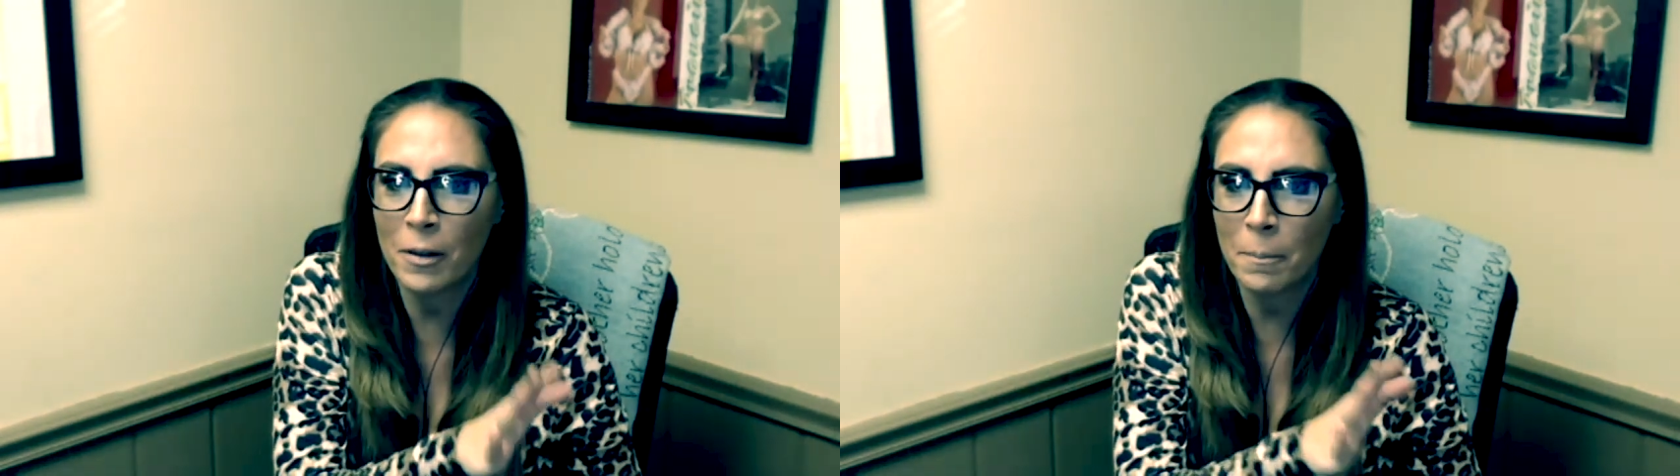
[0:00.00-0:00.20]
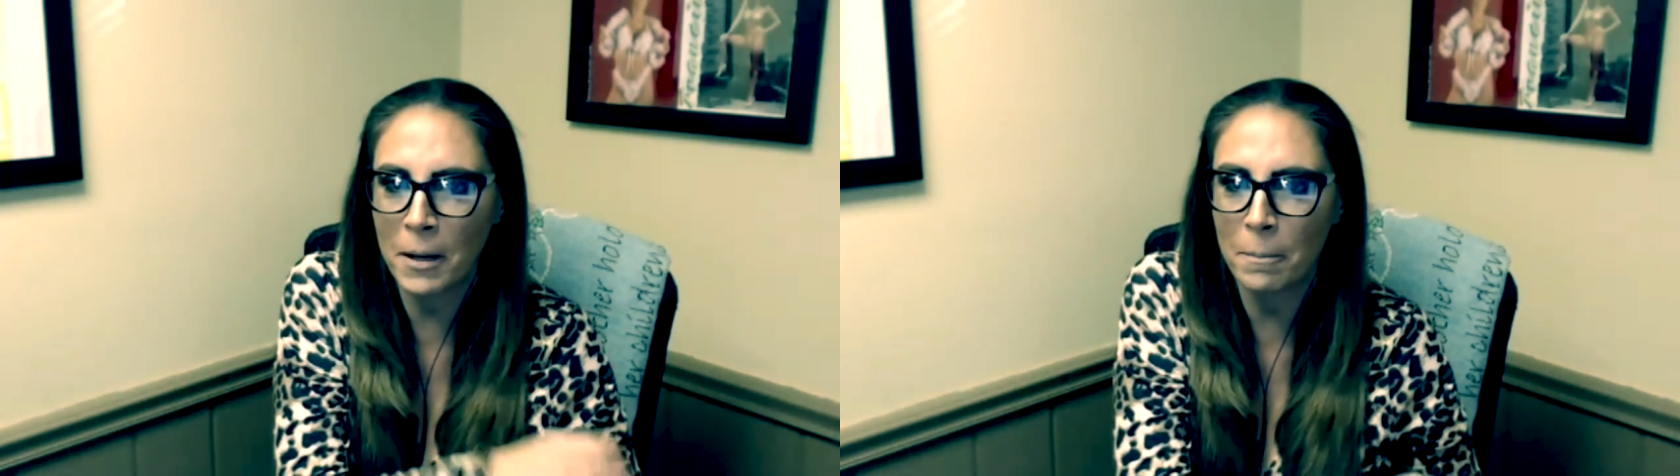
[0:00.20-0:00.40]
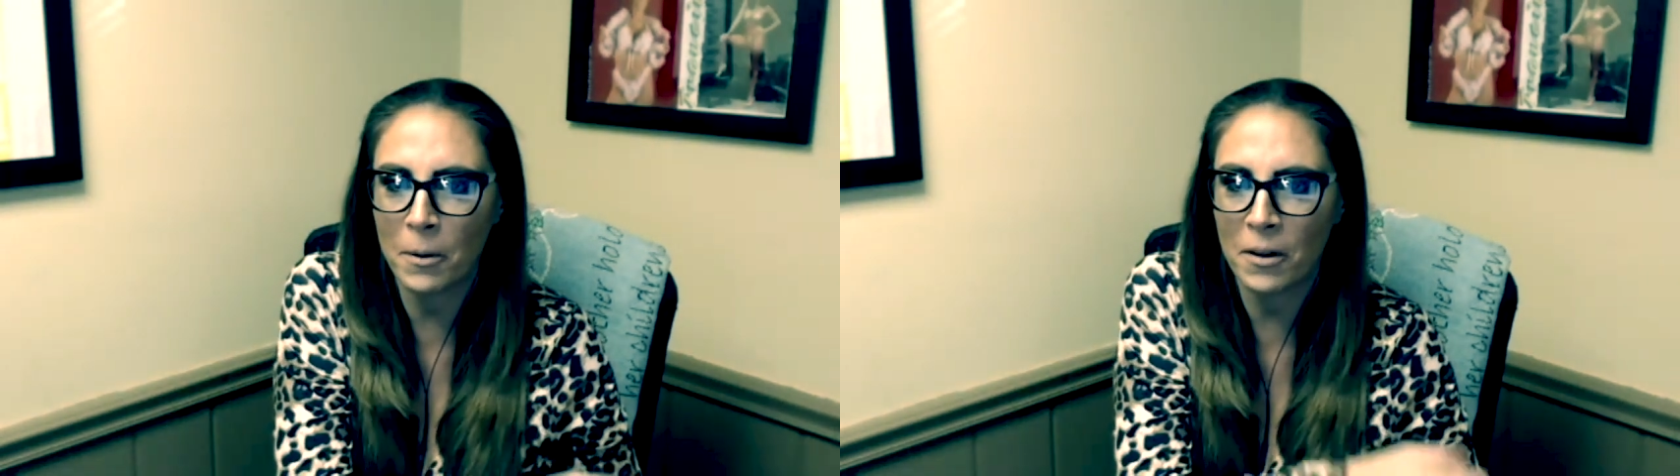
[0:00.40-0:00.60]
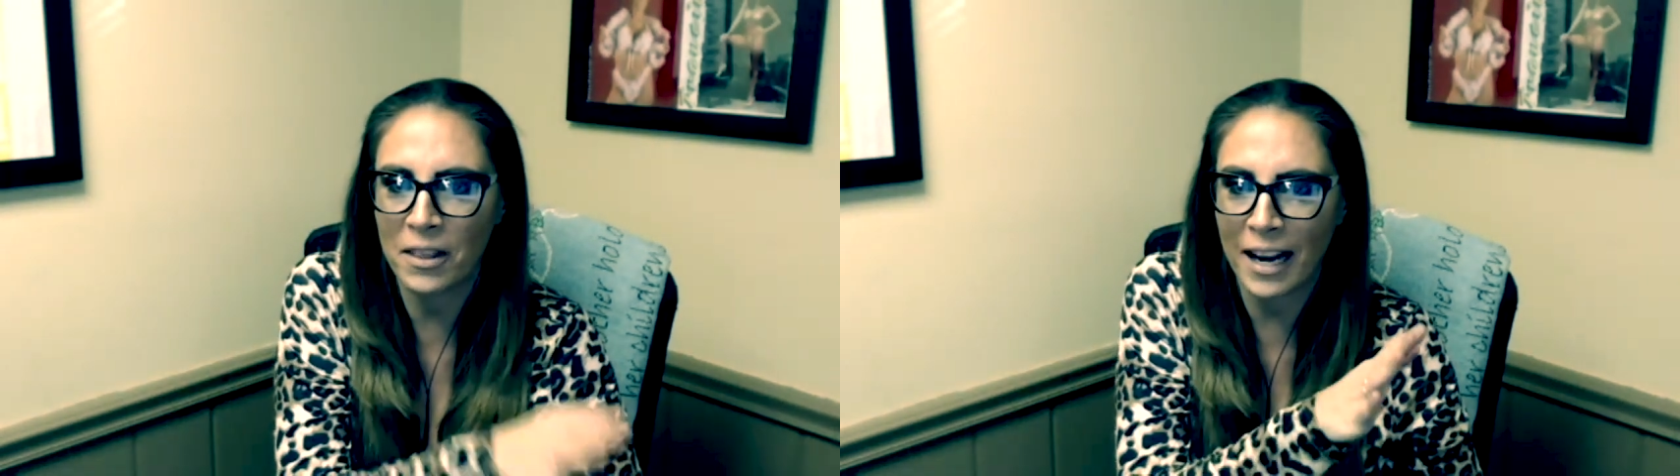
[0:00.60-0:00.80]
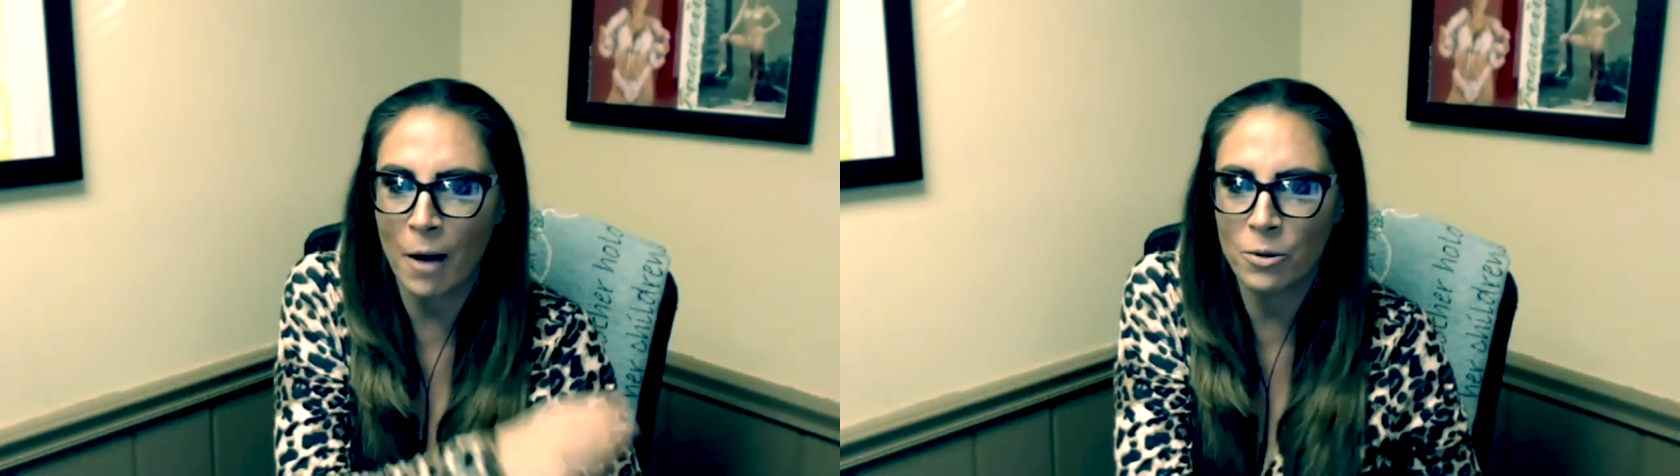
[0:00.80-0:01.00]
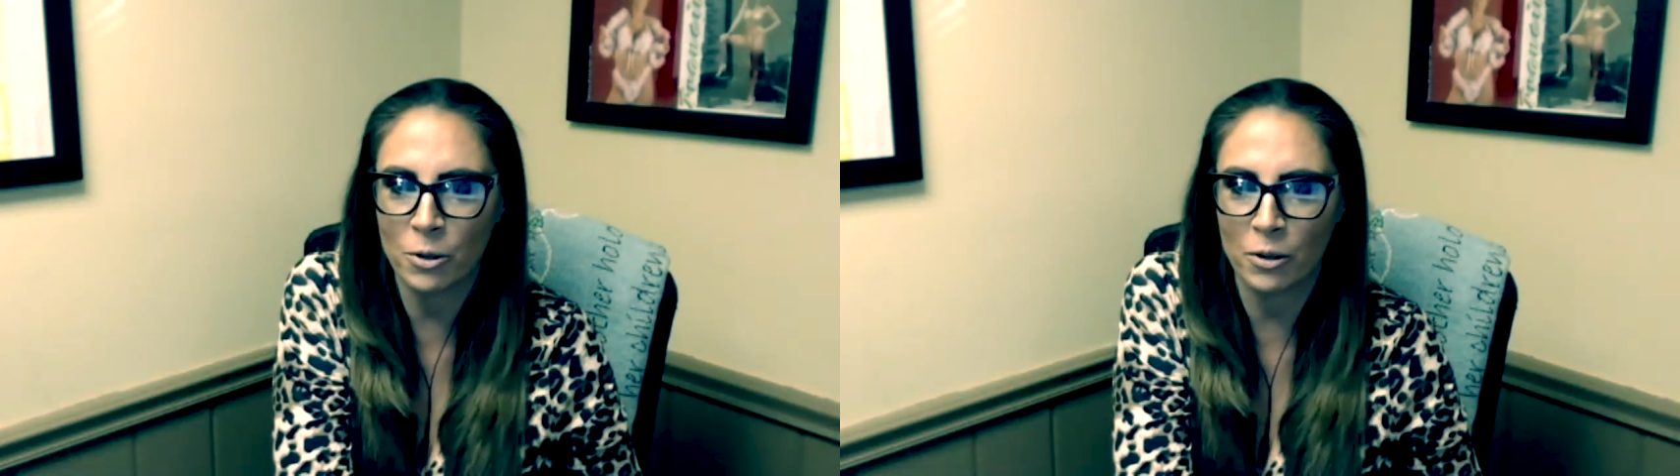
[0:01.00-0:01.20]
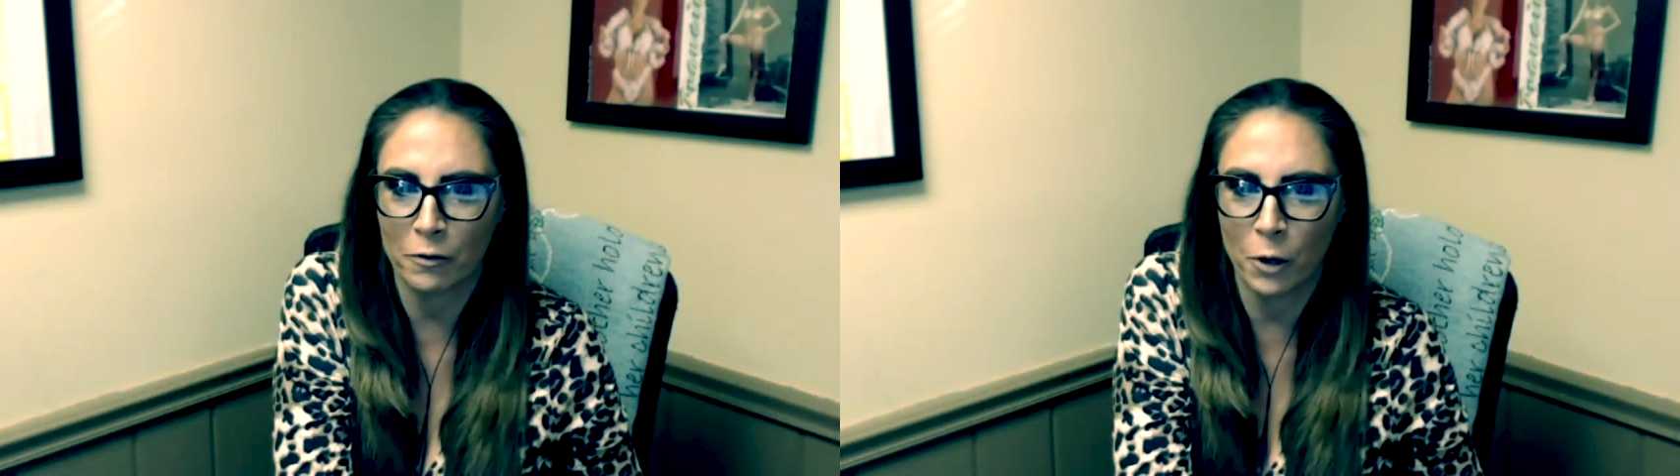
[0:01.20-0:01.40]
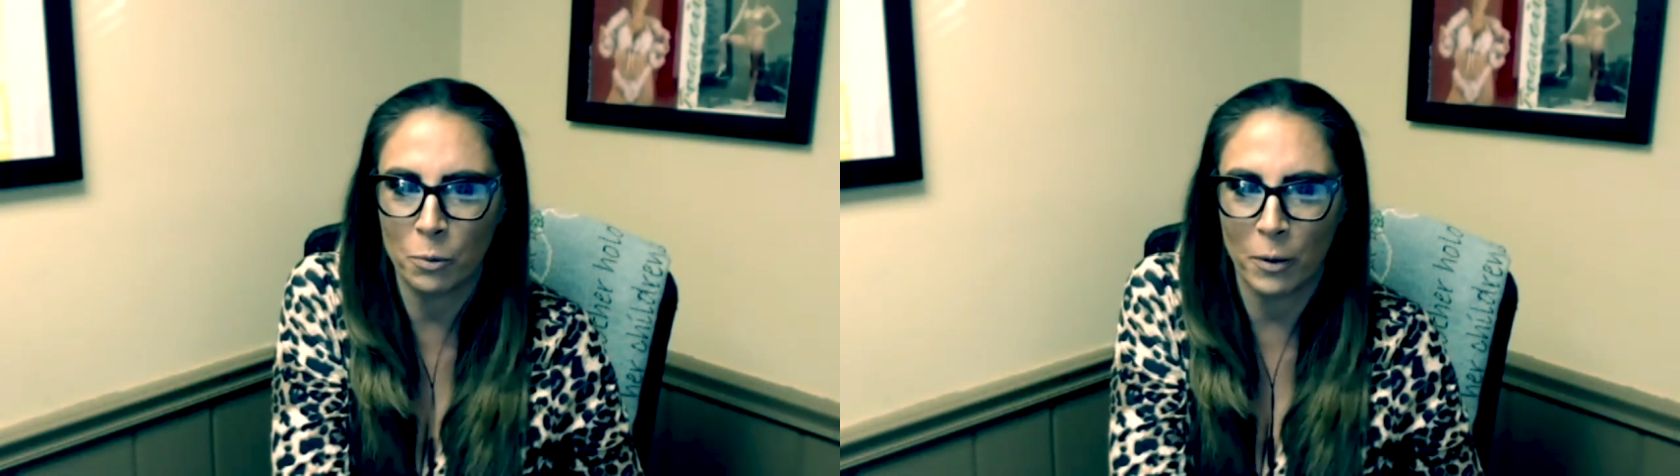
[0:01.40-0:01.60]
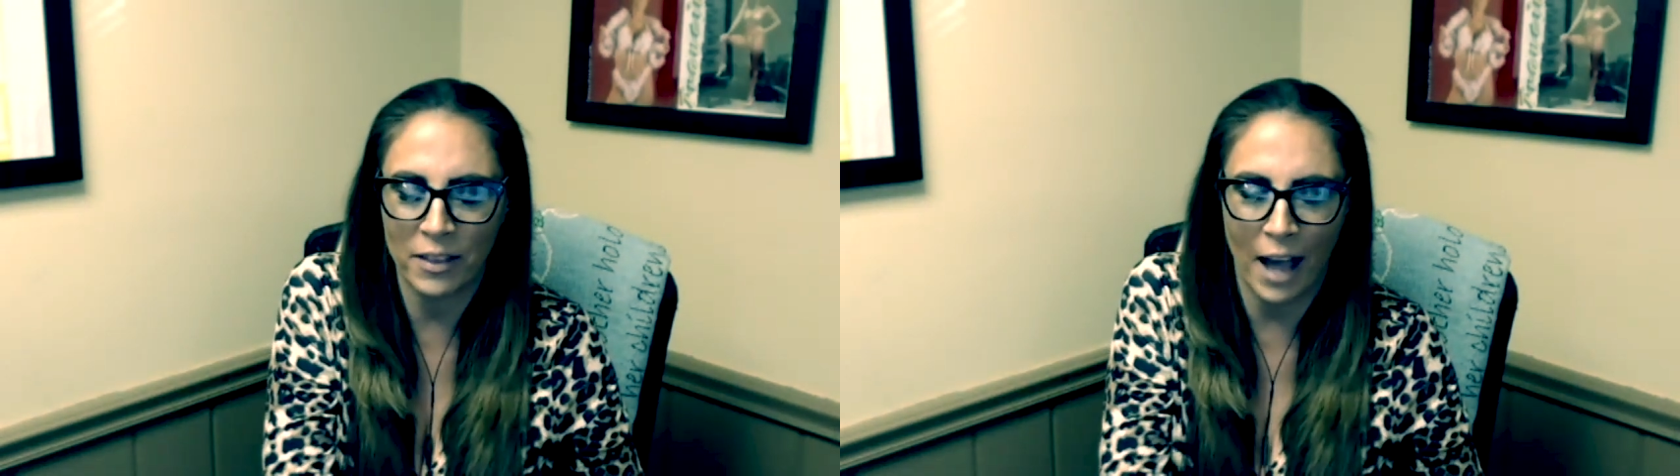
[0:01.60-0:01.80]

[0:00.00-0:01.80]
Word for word: the people that I was on the road with,